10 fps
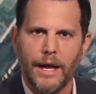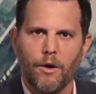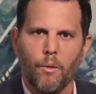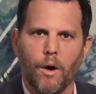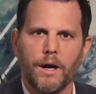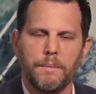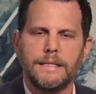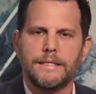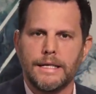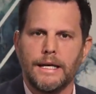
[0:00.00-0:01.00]
They don't want to
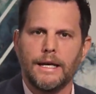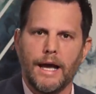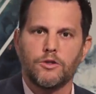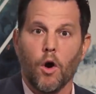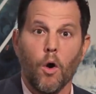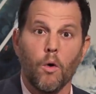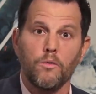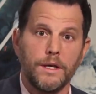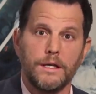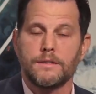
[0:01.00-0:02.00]
be seen as,
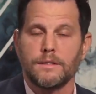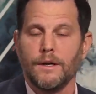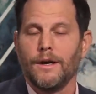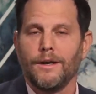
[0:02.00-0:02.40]
oh, these,